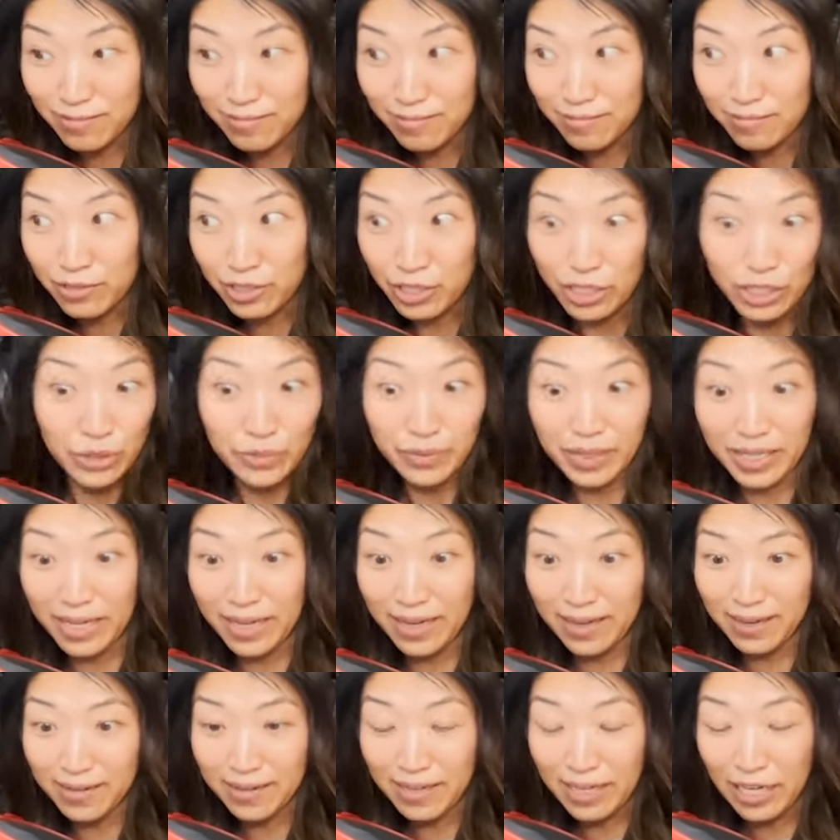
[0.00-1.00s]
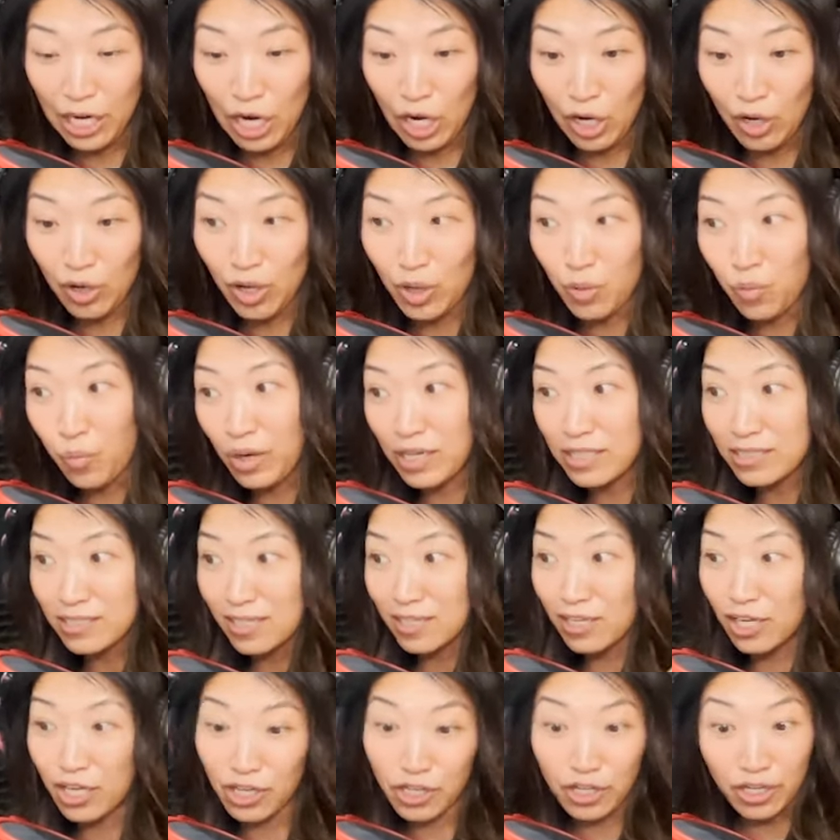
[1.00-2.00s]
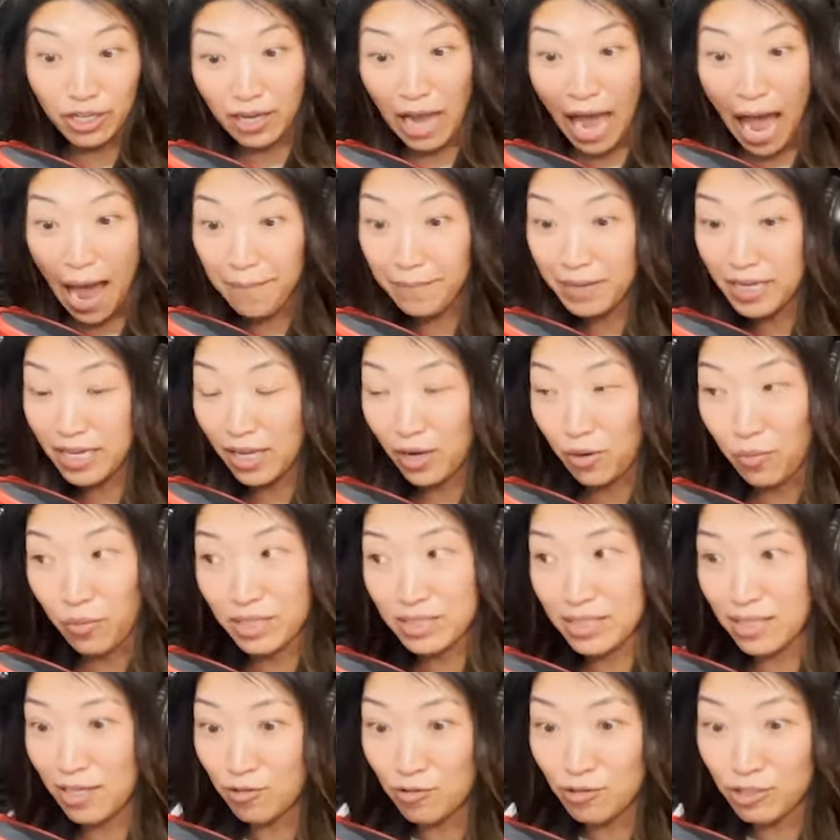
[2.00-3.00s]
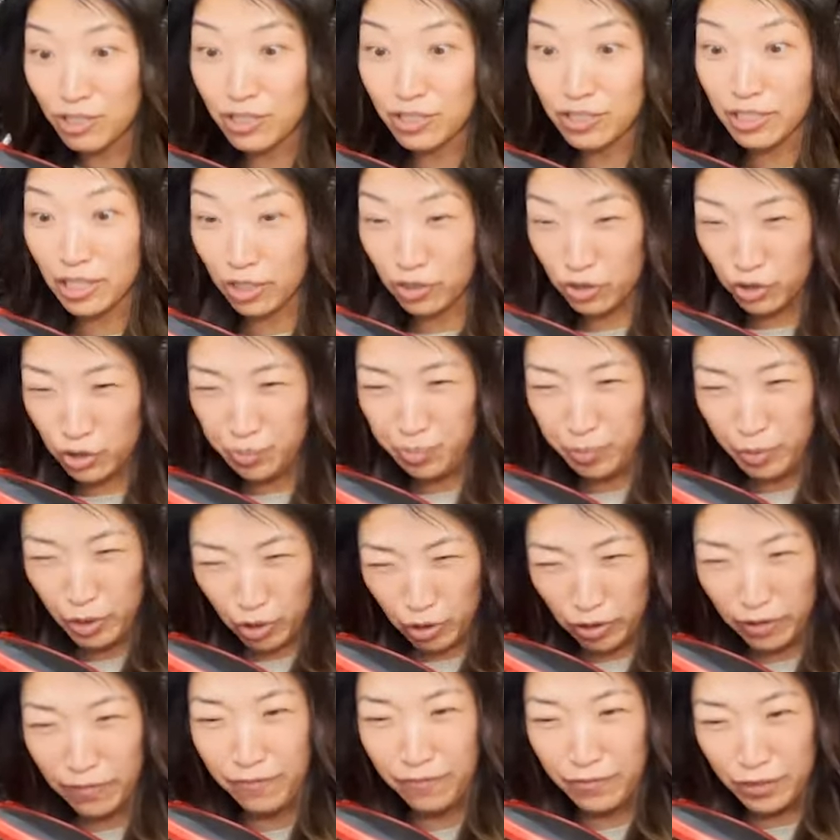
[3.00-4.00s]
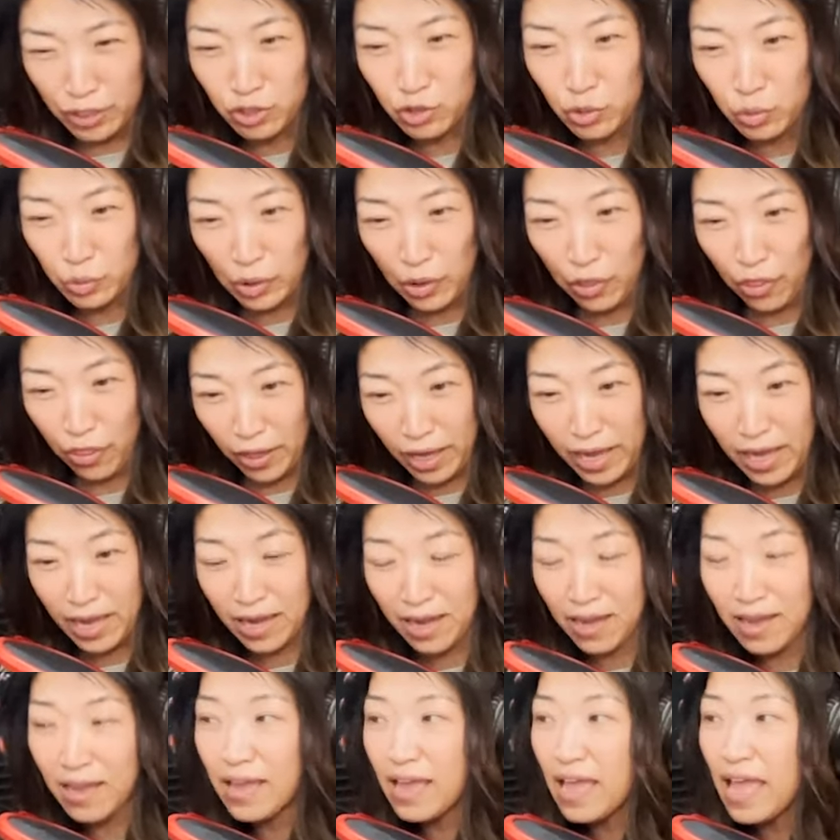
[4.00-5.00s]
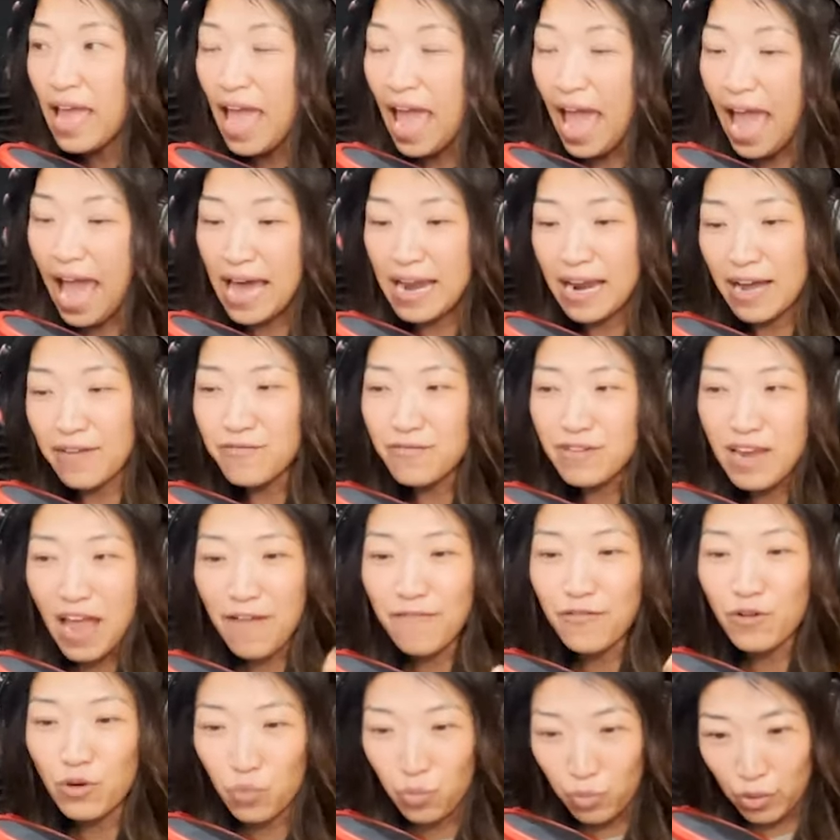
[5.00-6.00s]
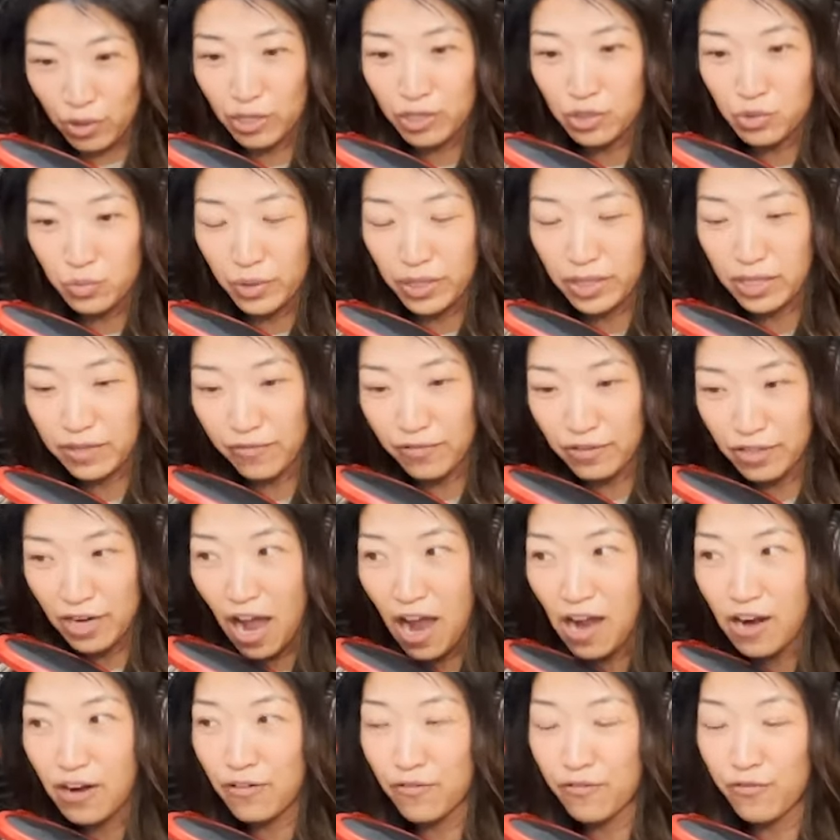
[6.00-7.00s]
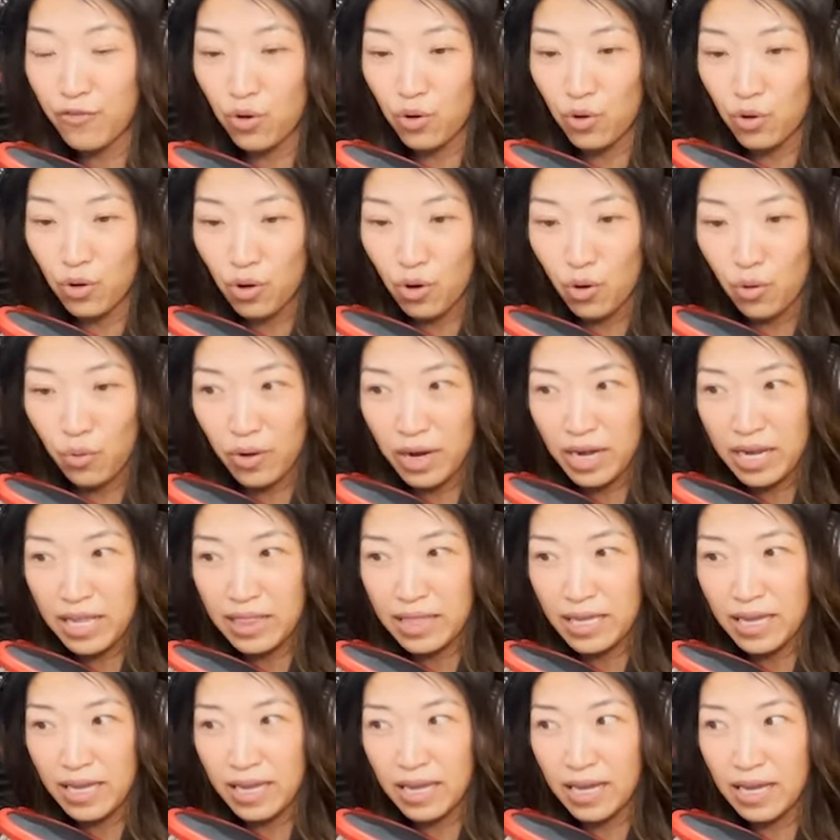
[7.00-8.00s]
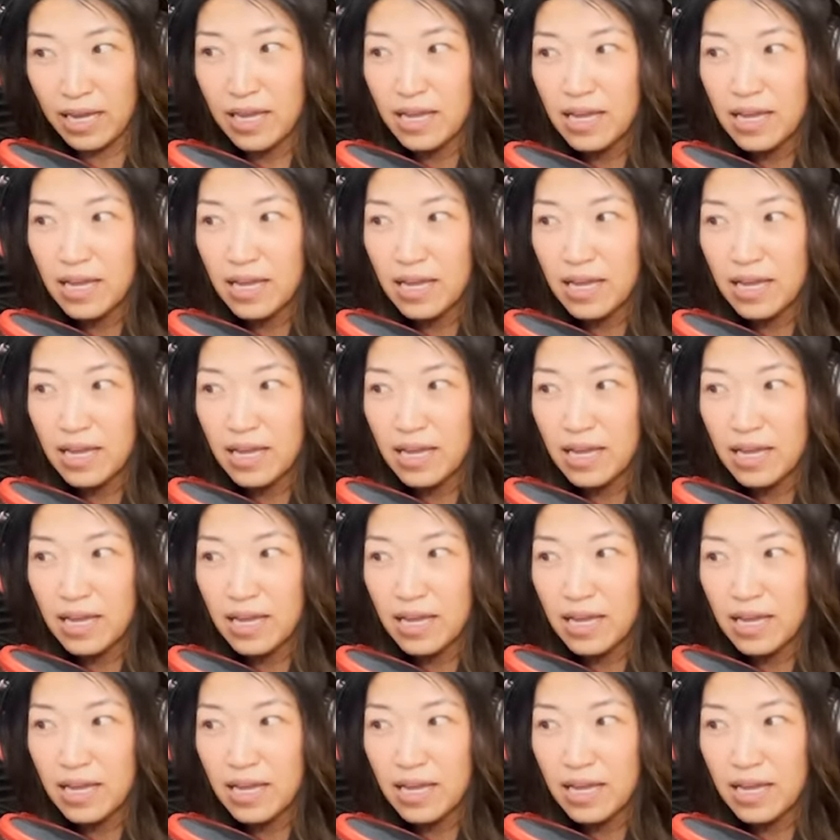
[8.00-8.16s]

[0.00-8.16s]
do it in. It wasn't comedy. It was just like a purely visual thing. And I've never worked with a photographer or anything